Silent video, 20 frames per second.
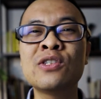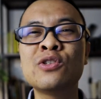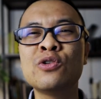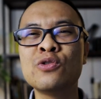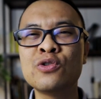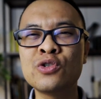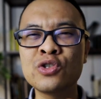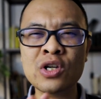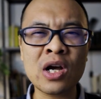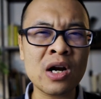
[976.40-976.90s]

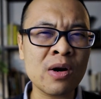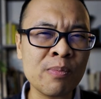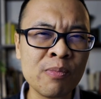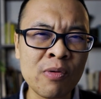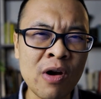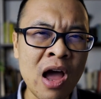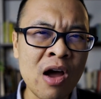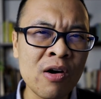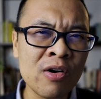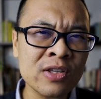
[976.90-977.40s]
to shutter
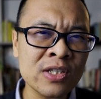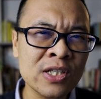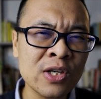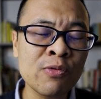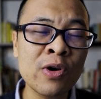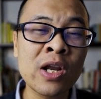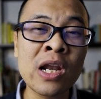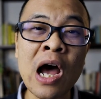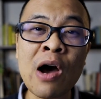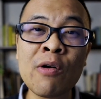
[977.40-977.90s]
priority
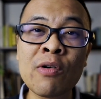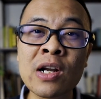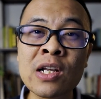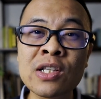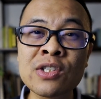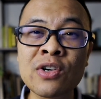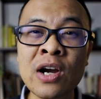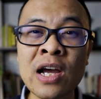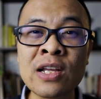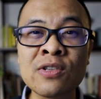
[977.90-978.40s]
when I want to
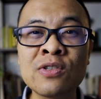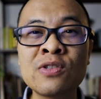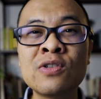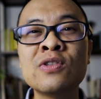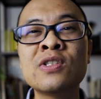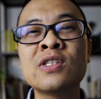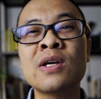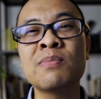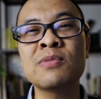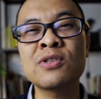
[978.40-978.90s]
try to do
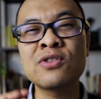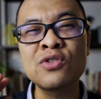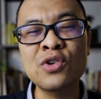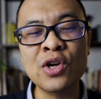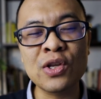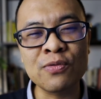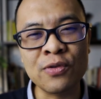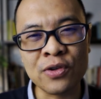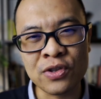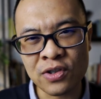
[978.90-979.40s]
some
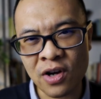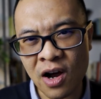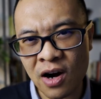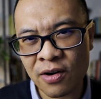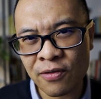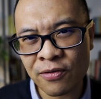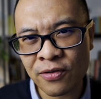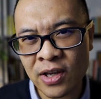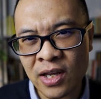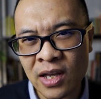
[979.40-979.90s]
street
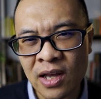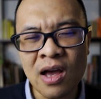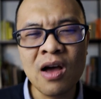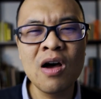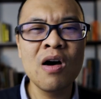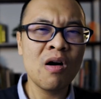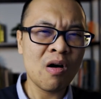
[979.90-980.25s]
photography,